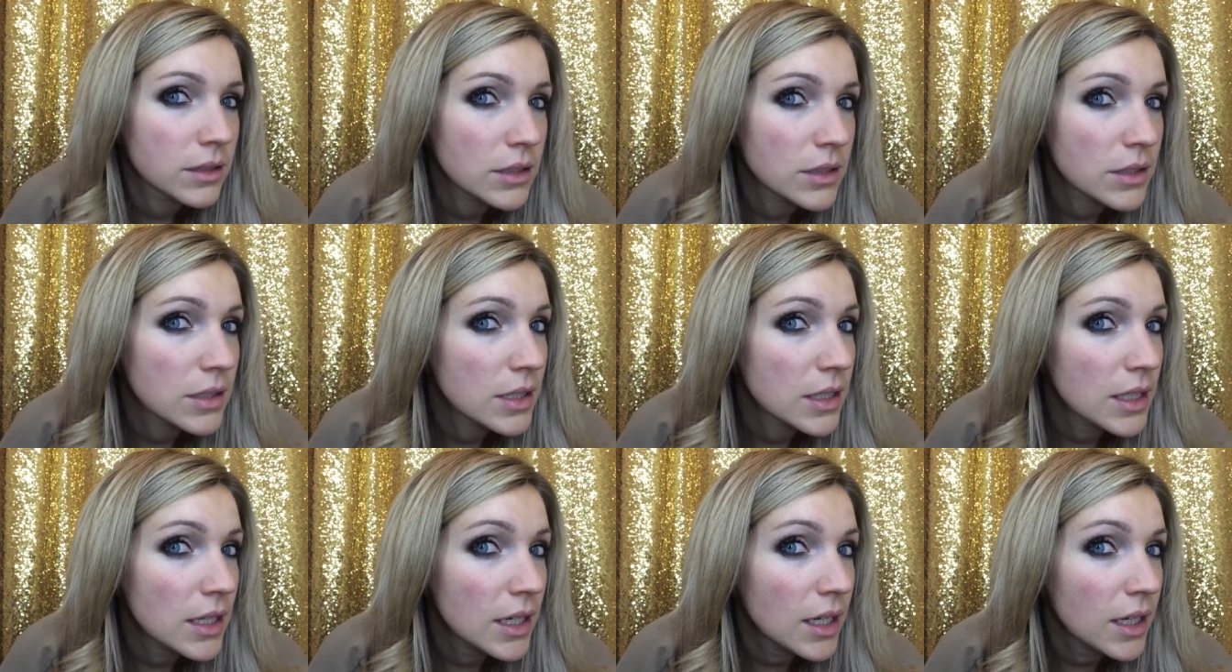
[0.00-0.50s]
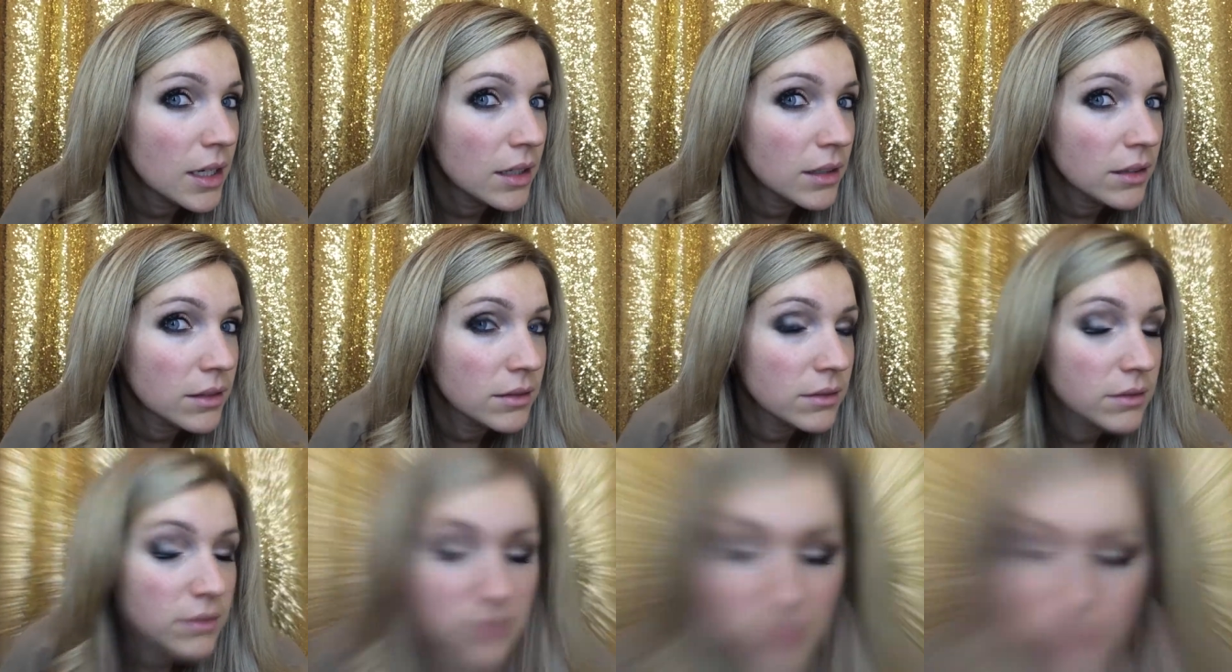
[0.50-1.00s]
You see it?
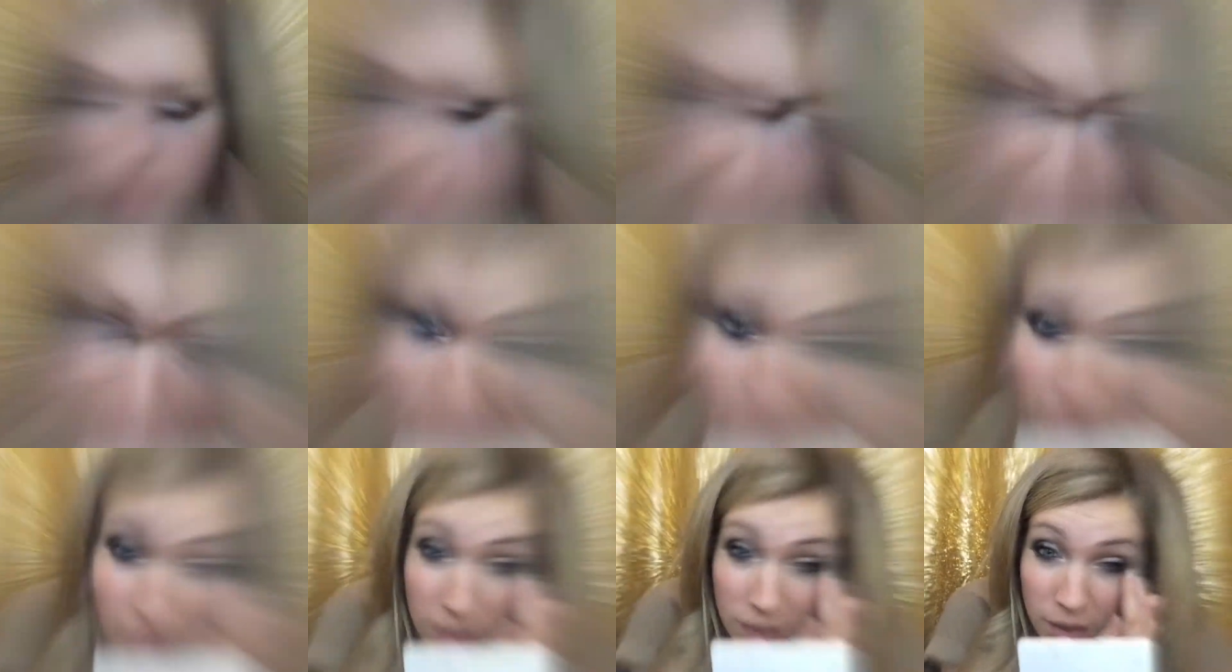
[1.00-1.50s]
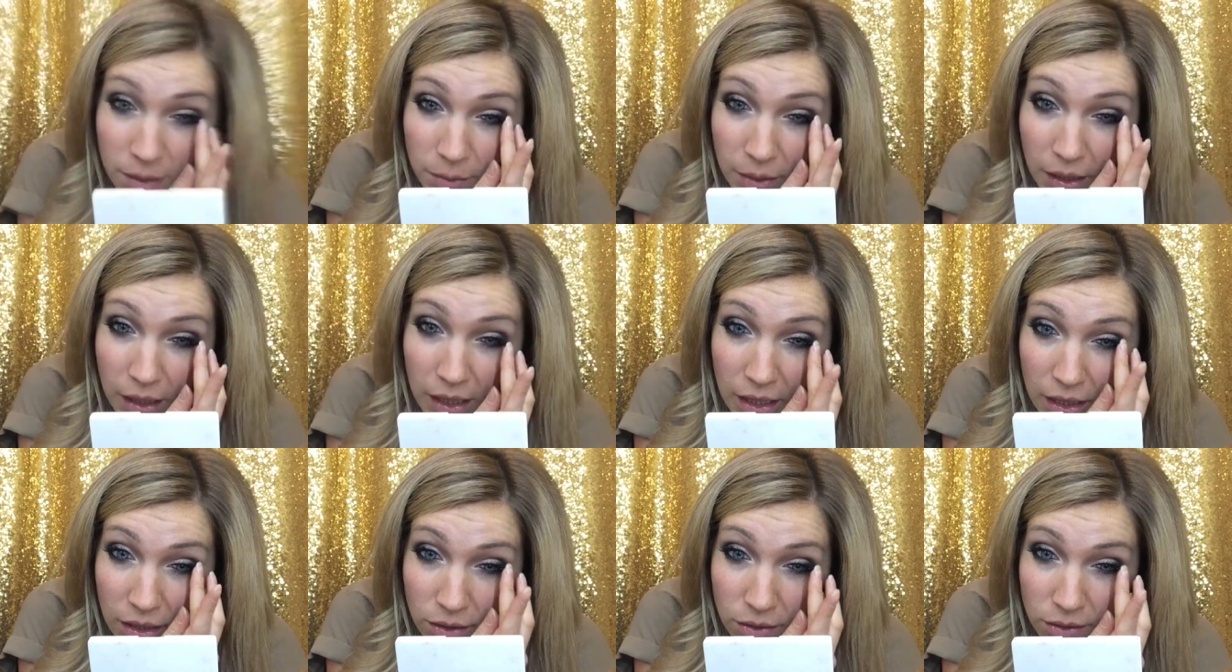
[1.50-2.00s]
It takes some
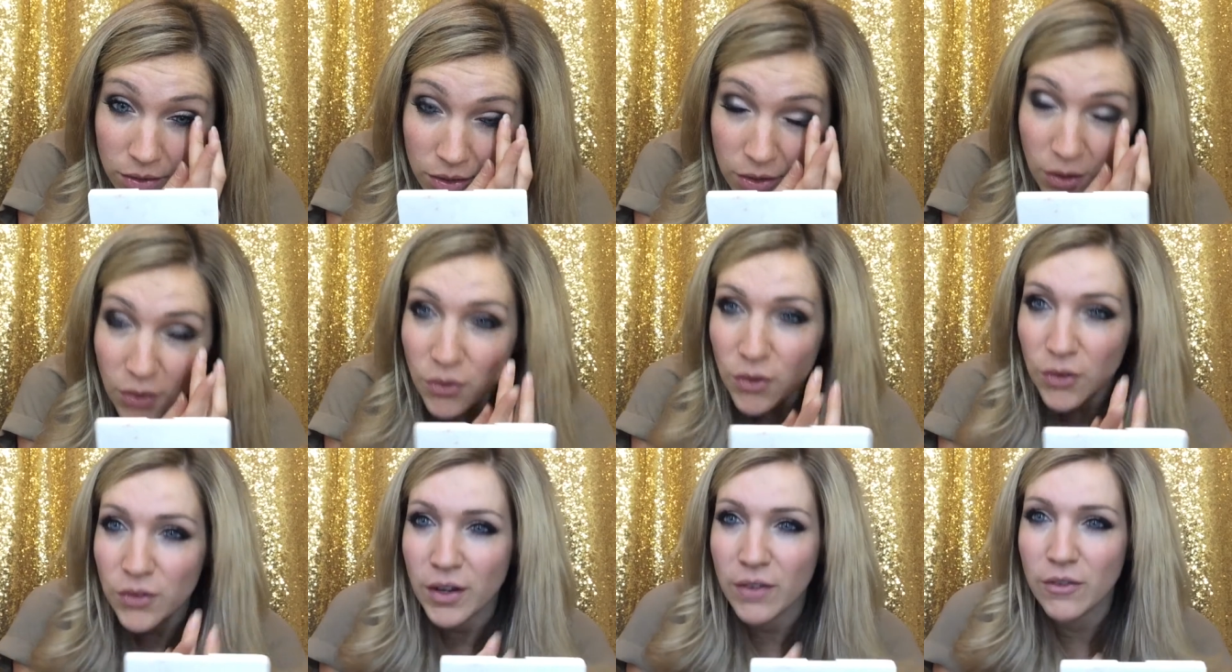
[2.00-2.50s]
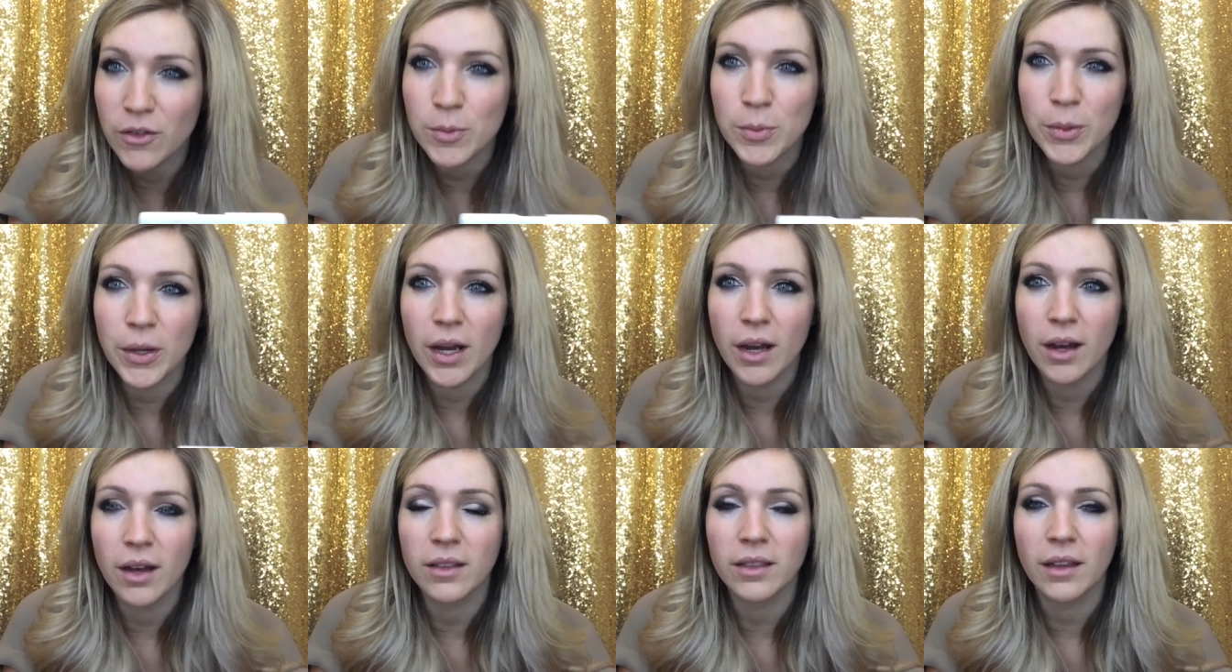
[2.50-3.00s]
getting used to if you've never
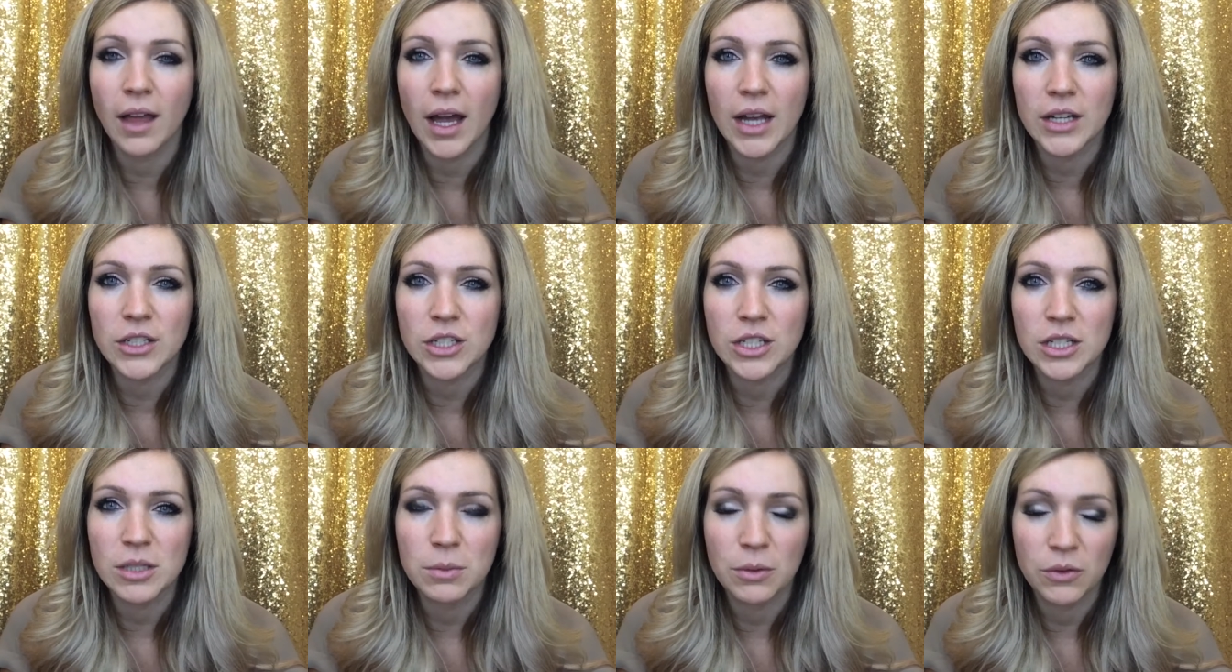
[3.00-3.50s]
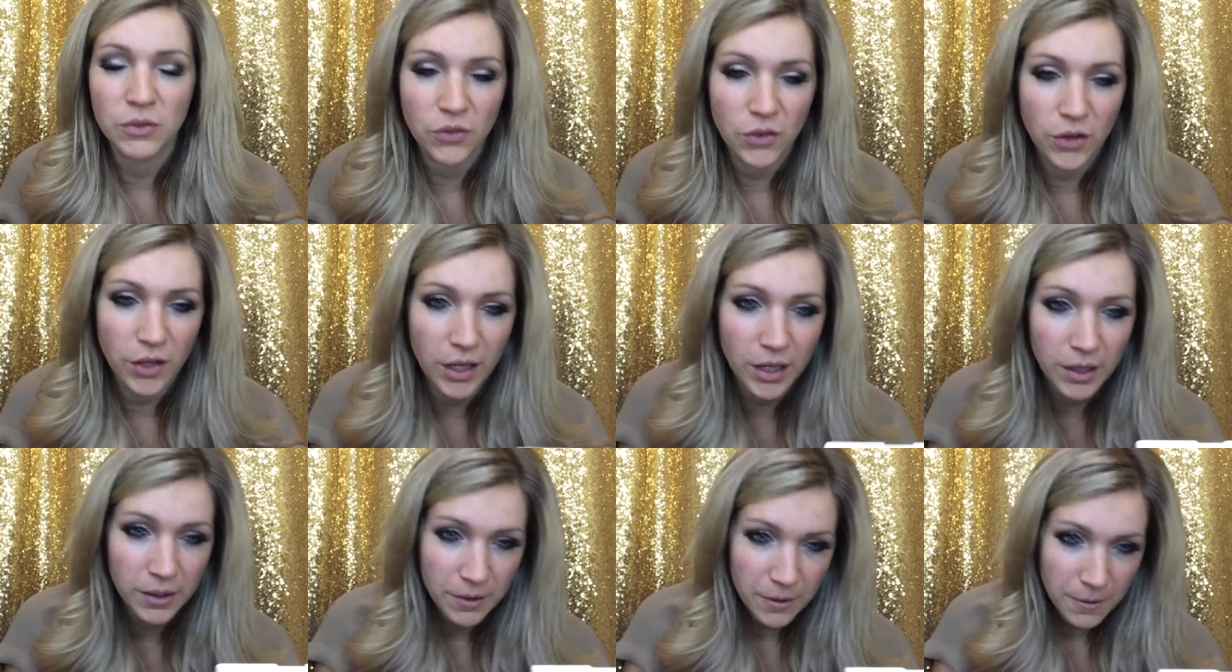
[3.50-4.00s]
put on lashes
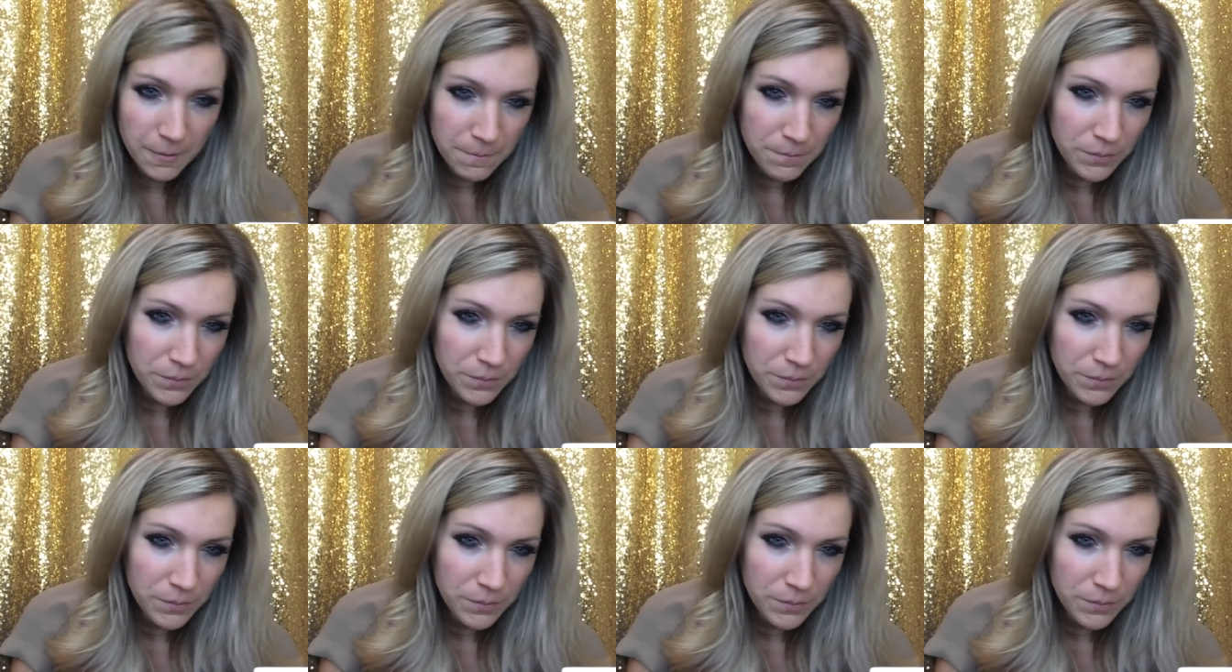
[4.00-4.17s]
before.